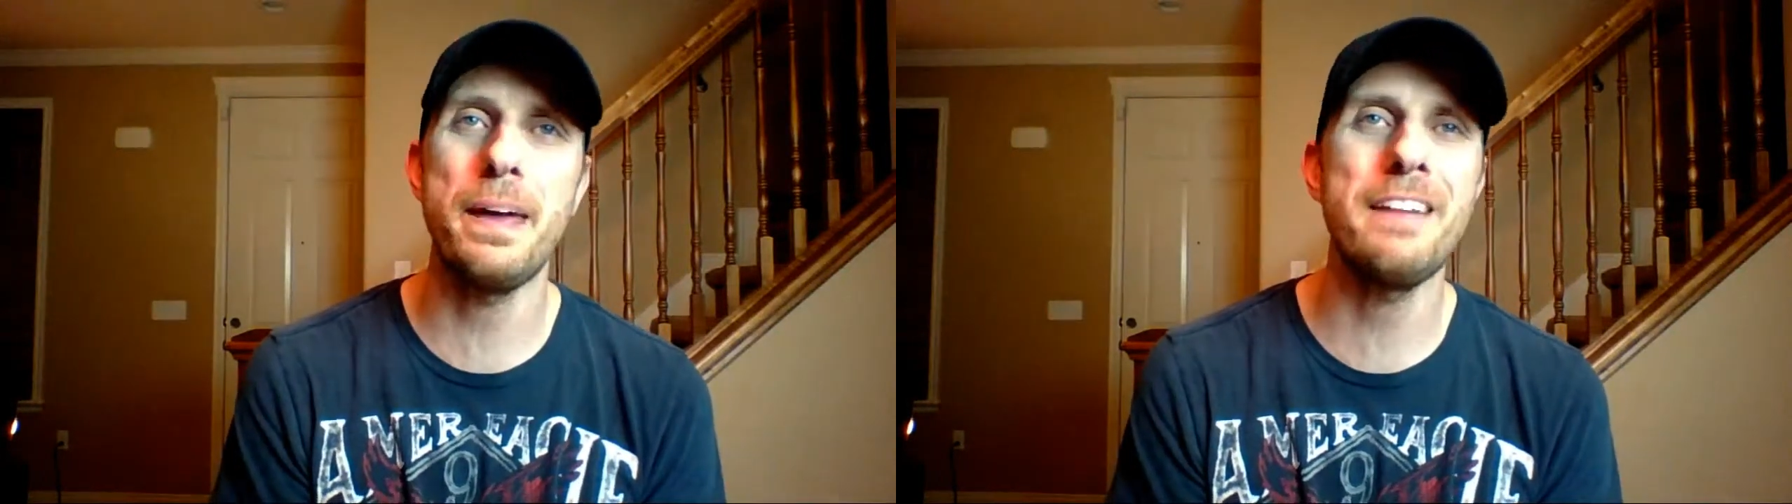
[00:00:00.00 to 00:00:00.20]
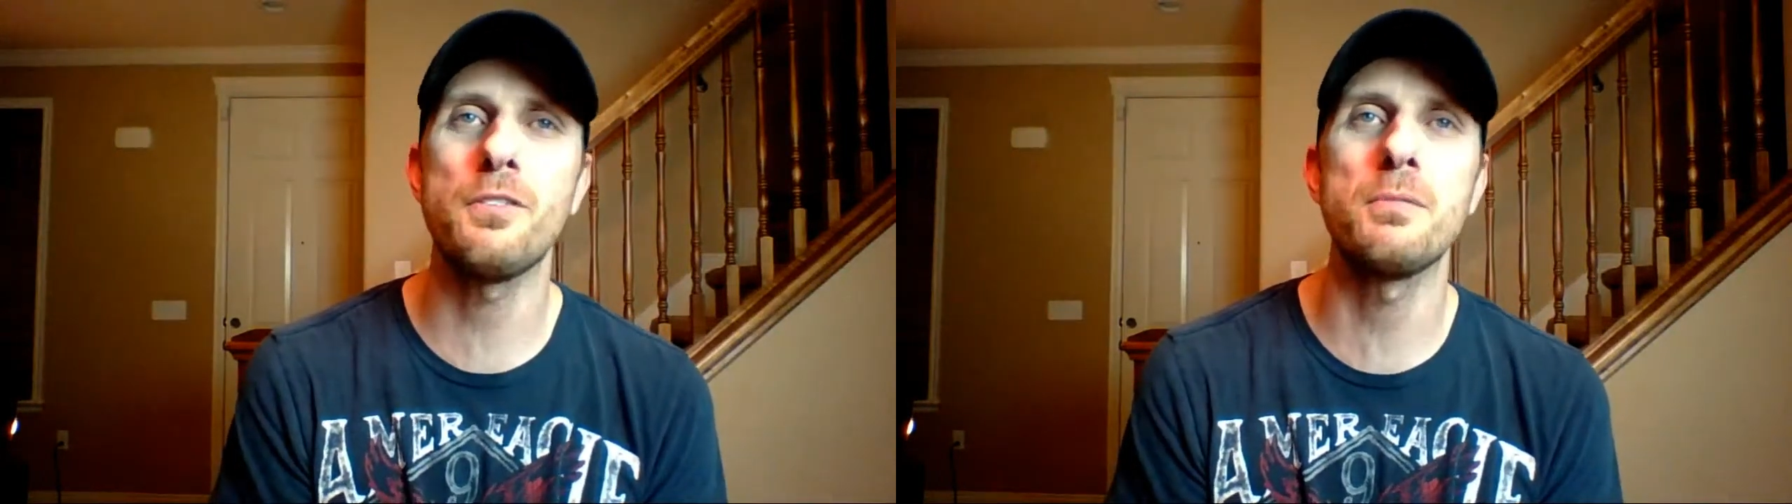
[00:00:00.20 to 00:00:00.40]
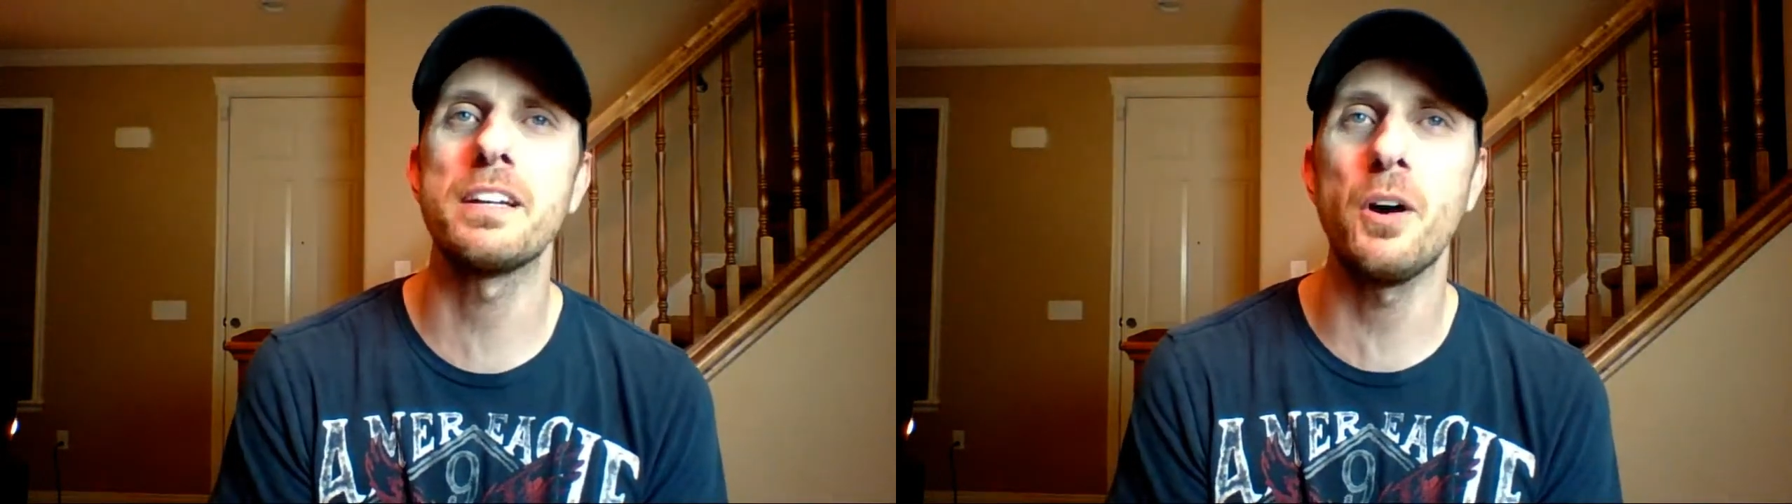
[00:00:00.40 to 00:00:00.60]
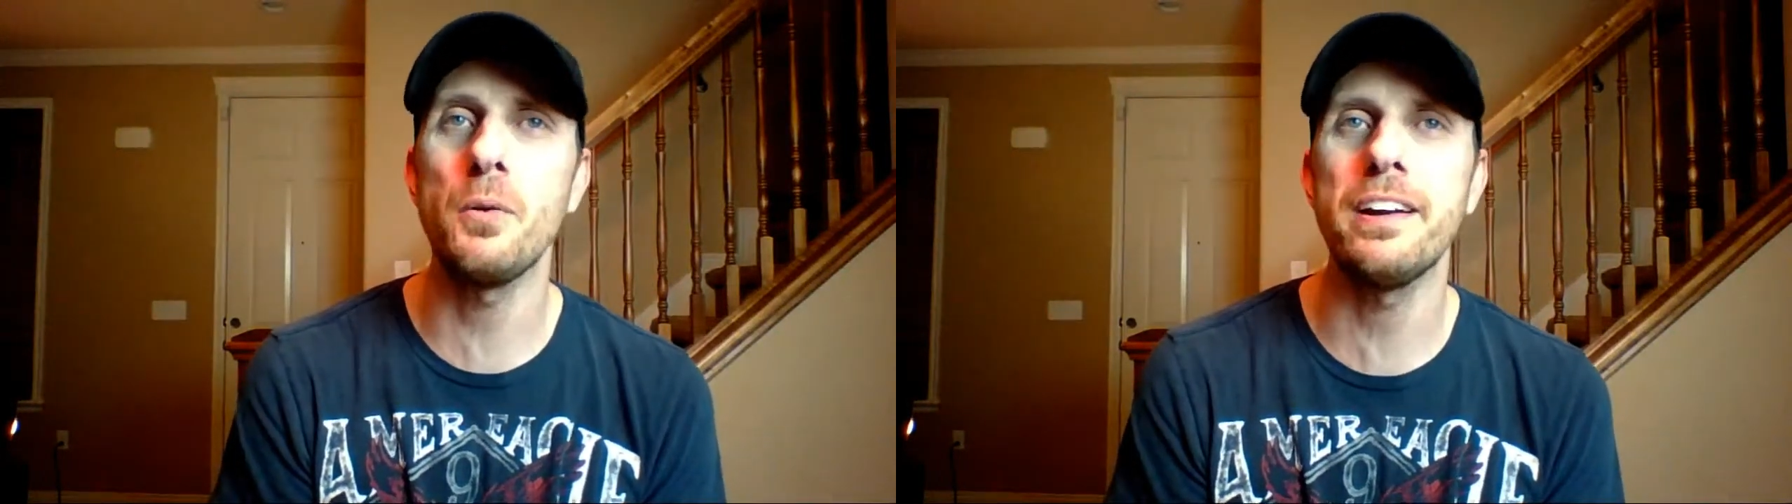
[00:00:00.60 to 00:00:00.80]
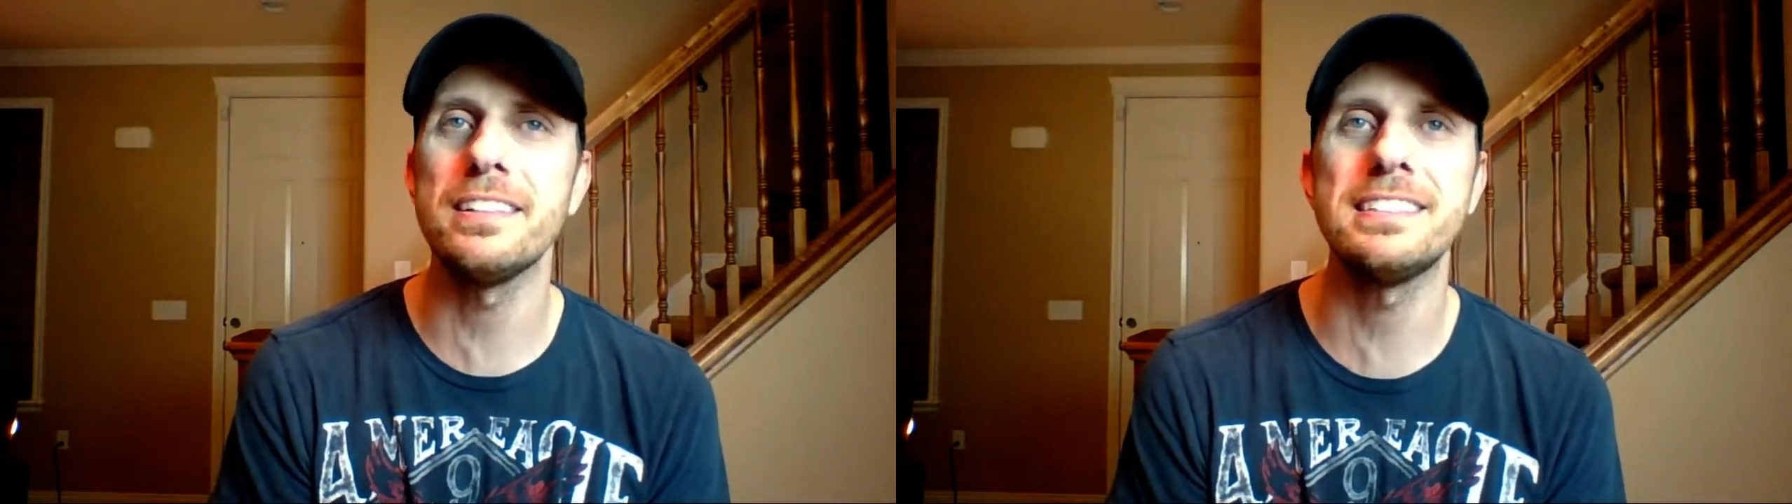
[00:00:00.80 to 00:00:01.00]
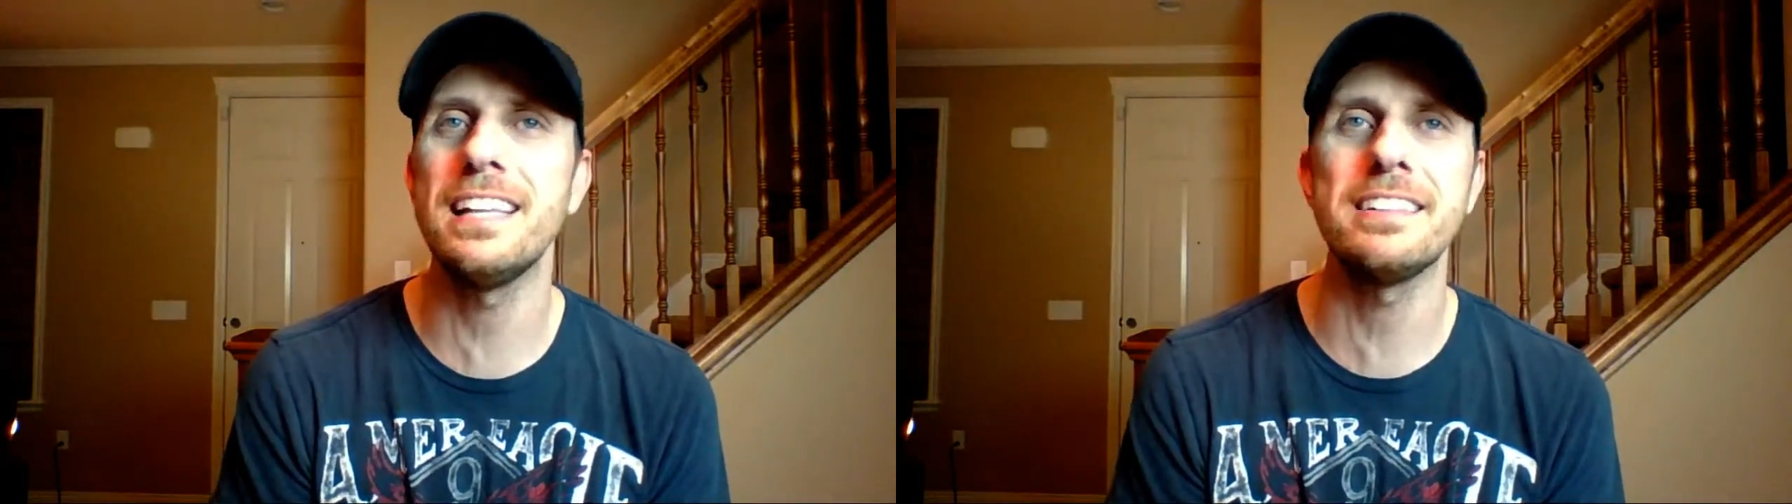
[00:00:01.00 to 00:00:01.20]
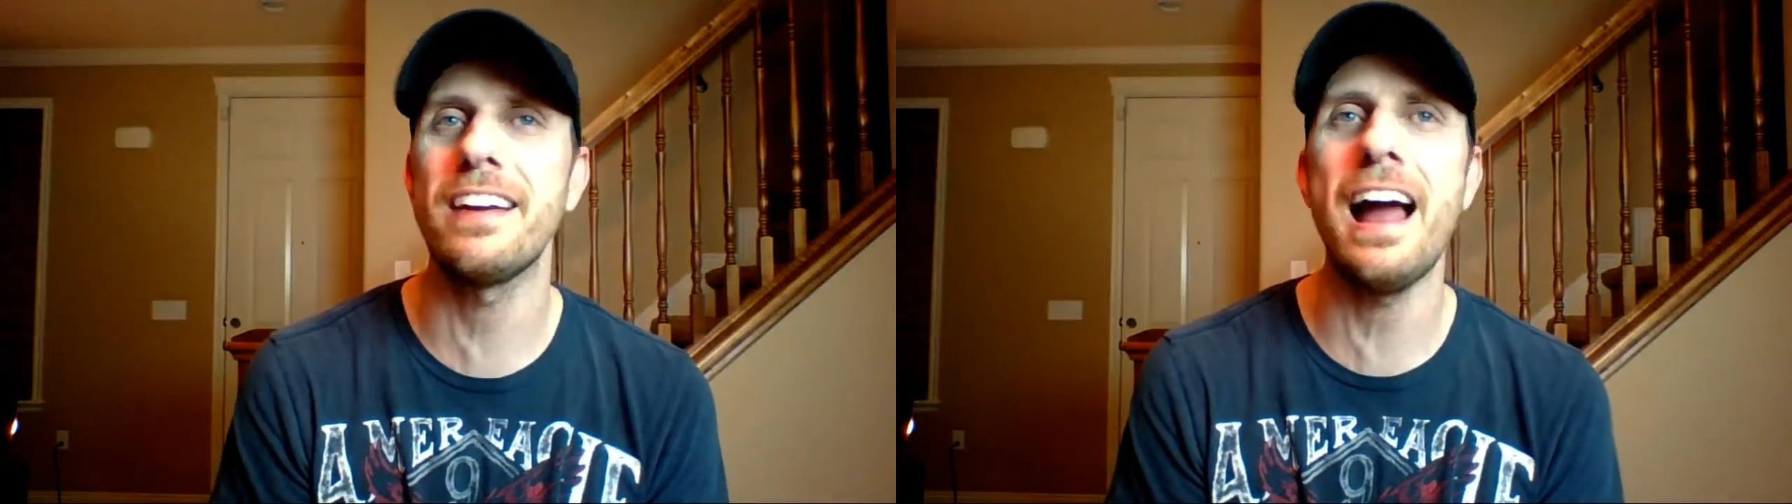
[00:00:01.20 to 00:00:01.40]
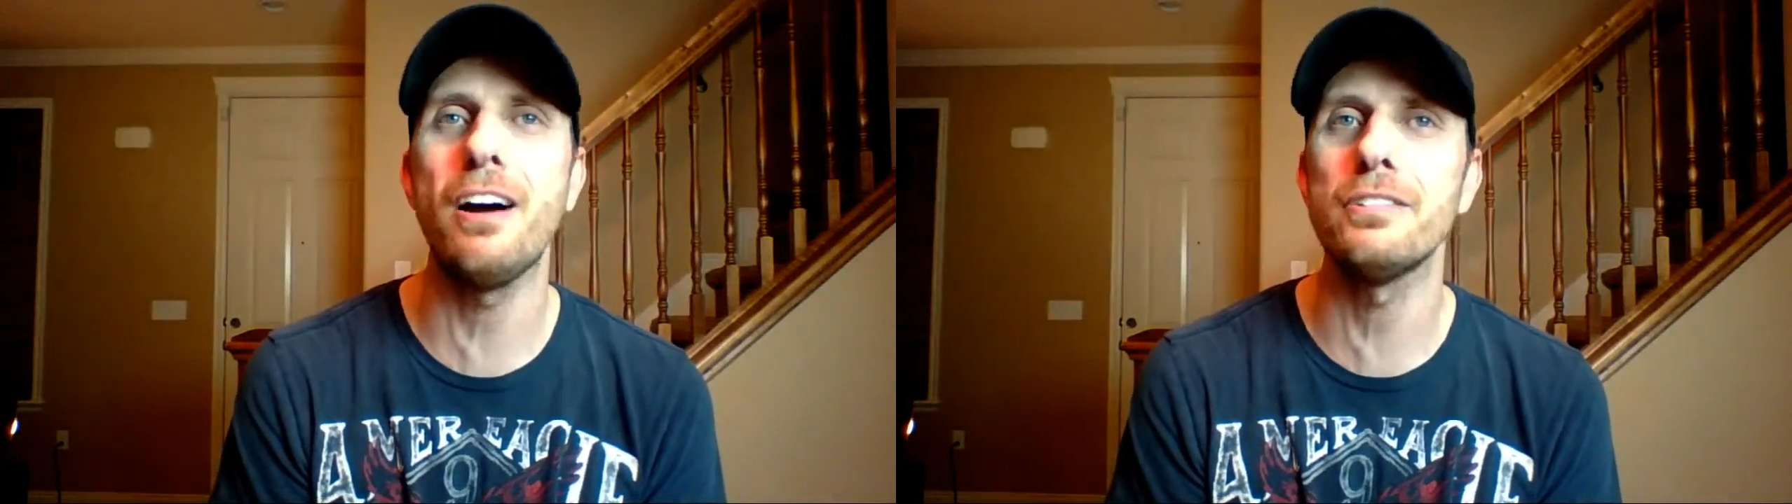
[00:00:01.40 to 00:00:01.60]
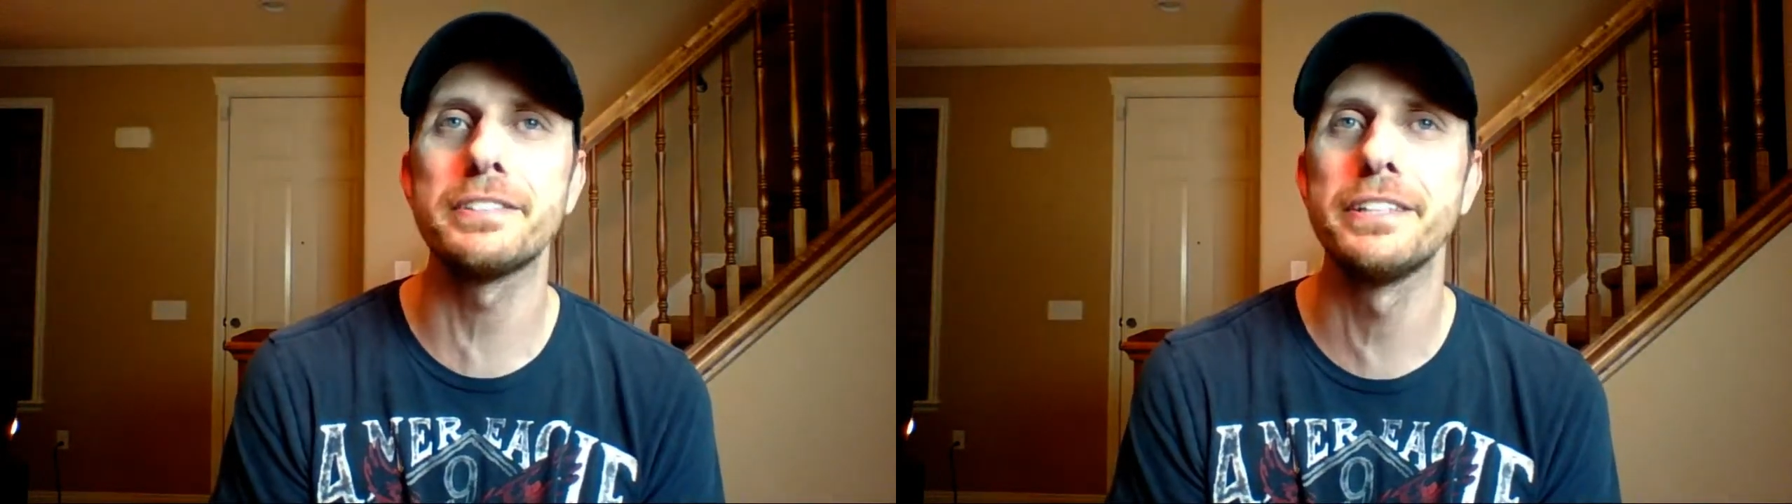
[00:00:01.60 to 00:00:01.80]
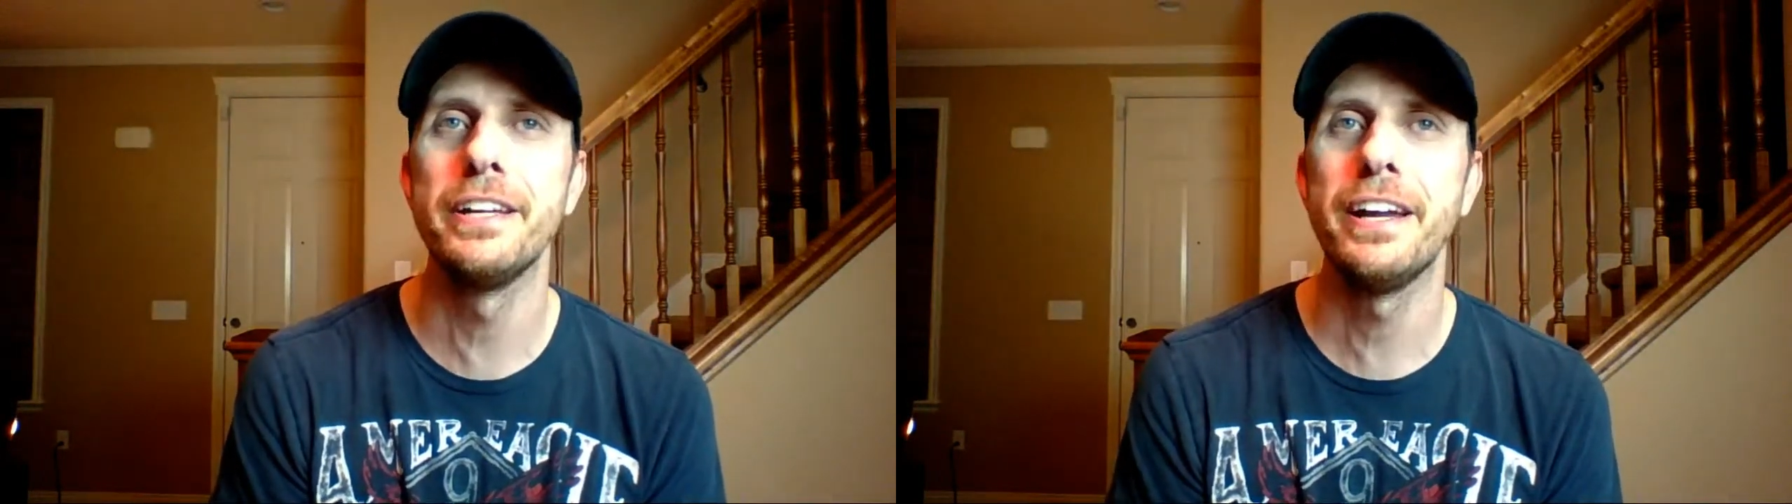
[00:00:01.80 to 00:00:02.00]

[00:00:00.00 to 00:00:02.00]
pay for him to go there to sell your house.